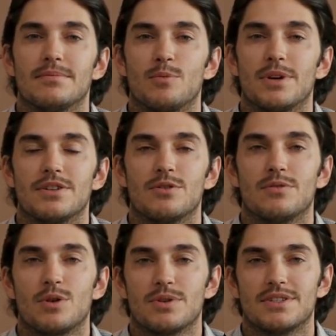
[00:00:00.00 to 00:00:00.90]
Once your
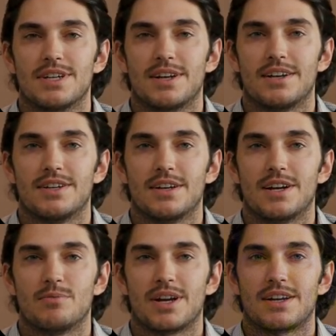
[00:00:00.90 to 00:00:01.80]
phone is connected
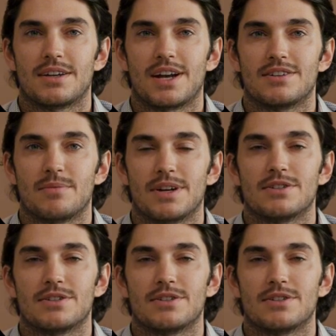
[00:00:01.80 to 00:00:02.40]
and recognized by the